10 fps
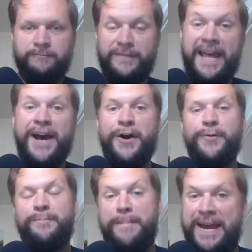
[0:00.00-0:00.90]

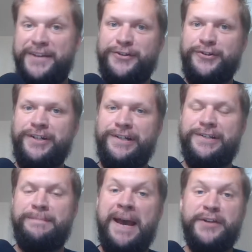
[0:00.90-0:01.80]
Now,
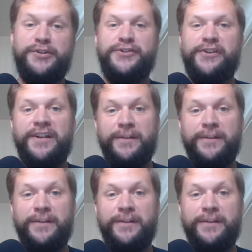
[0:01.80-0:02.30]
Masteries. Masteries are going